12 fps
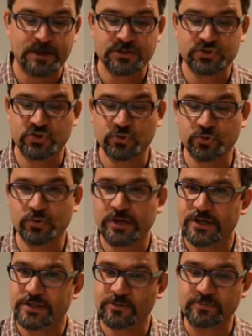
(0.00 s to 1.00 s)
2,
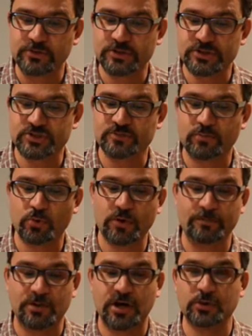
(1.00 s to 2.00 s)
the ability to
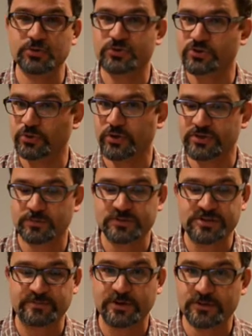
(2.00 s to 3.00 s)
support models or units with
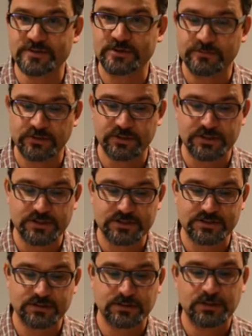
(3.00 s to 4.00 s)
spells and
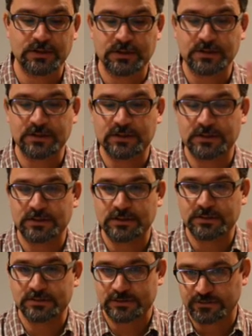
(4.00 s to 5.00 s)
abilities.
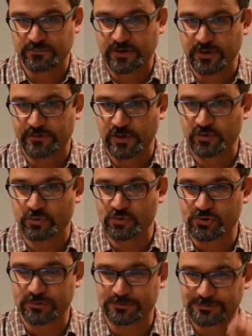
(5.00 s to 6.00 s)
Very, very
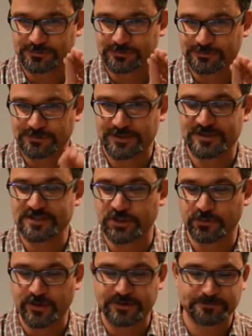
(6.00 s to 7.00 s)
crucial.
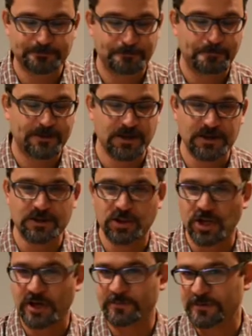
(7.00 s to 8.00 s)
Consider it. Okay, a
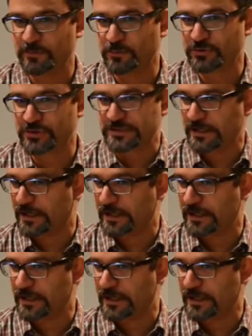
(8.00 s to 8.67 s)
lot of people will just